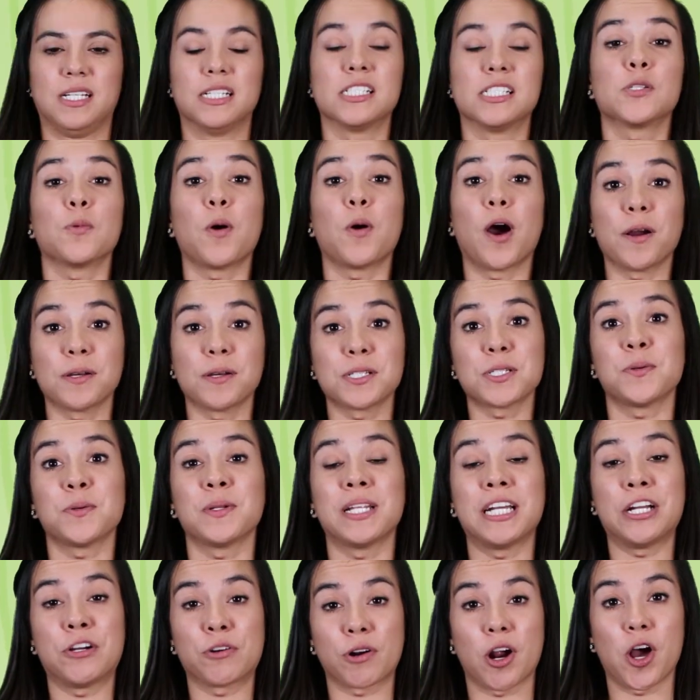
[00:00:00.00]
Saguaros
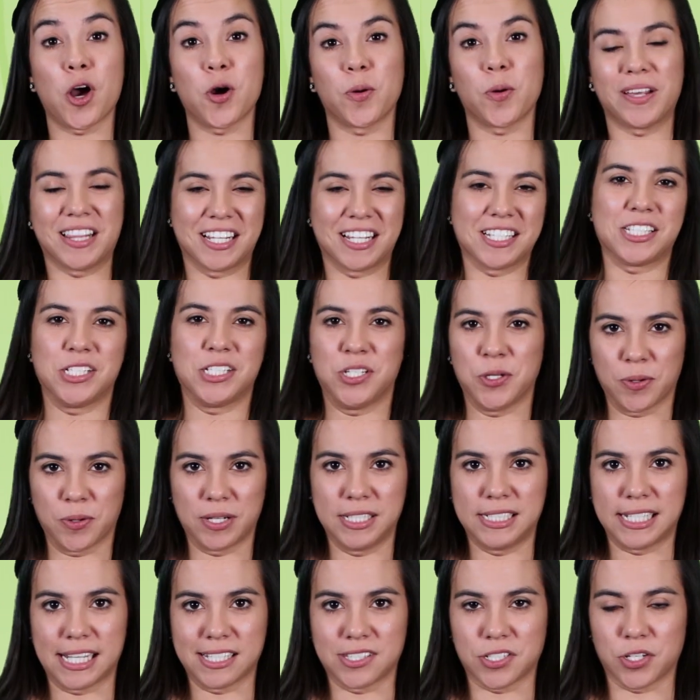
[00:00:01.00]
only grow in the
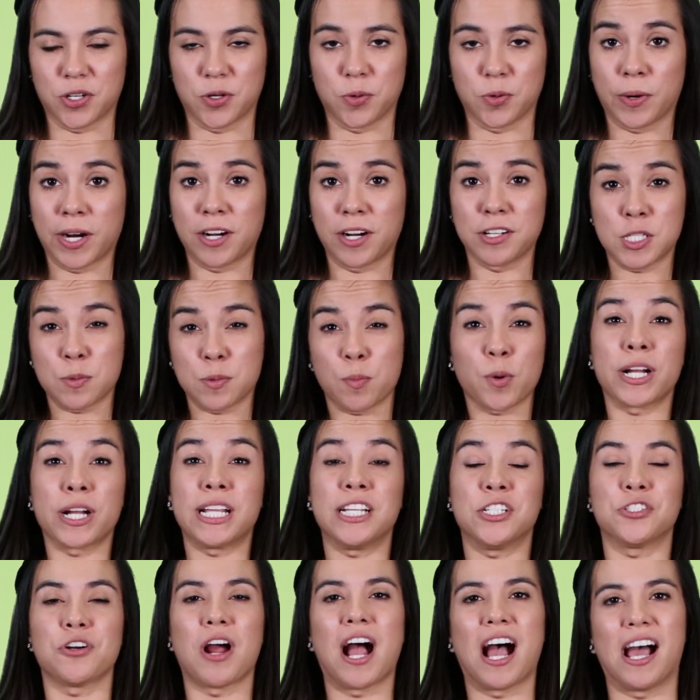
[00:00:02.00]
Sonoran Desert where it's
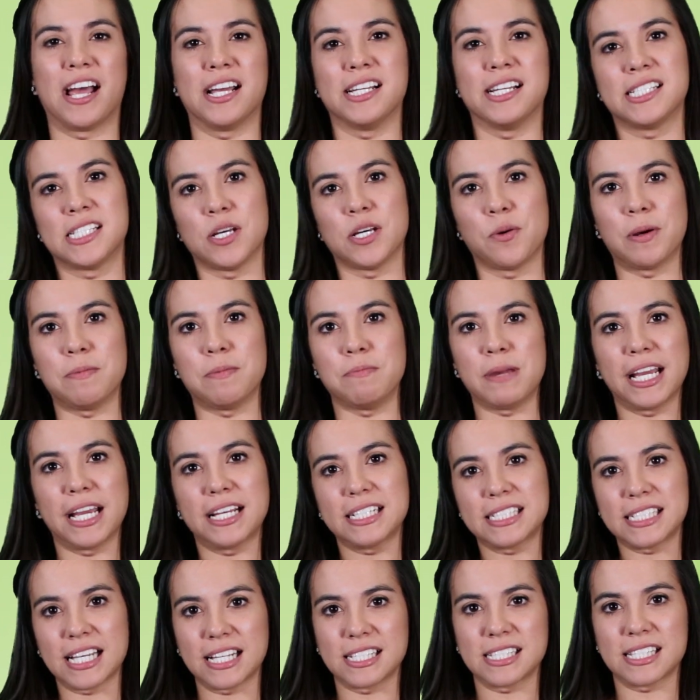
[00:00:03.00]
pretty dry, so it
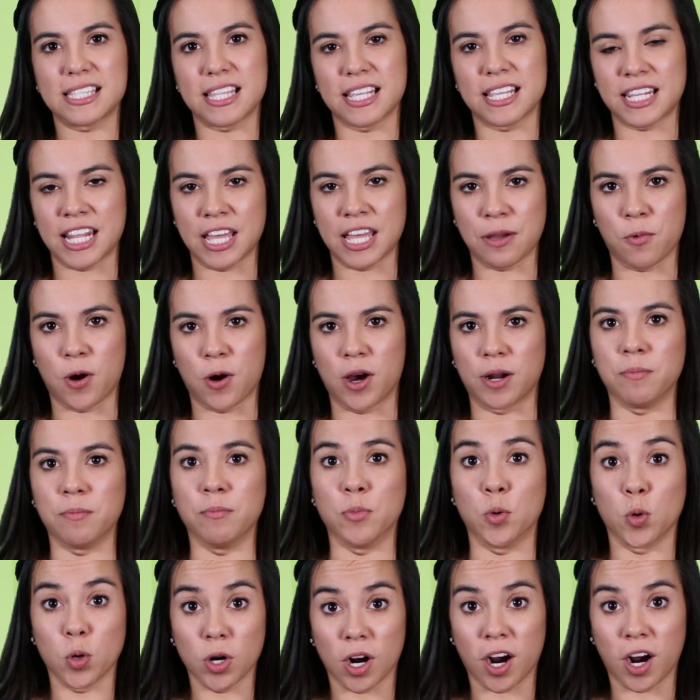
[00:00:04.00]
makes sense that they want
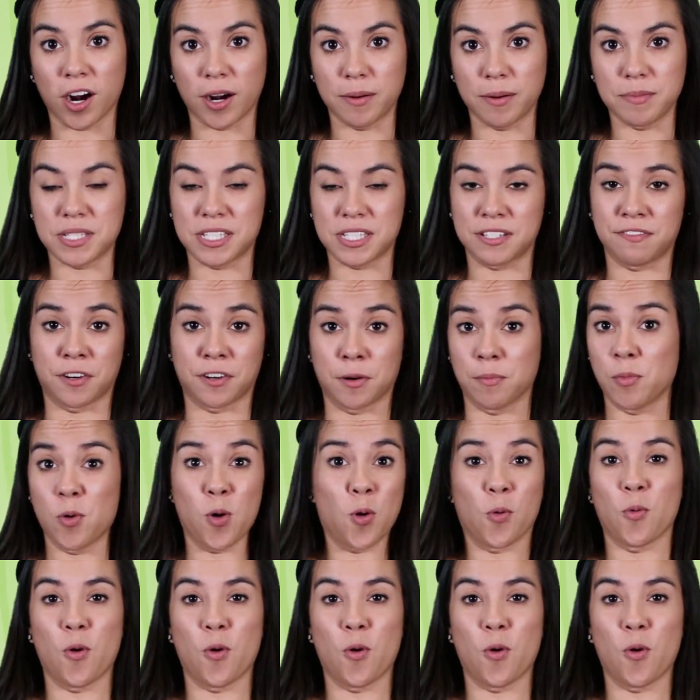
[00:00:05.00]
more arms for more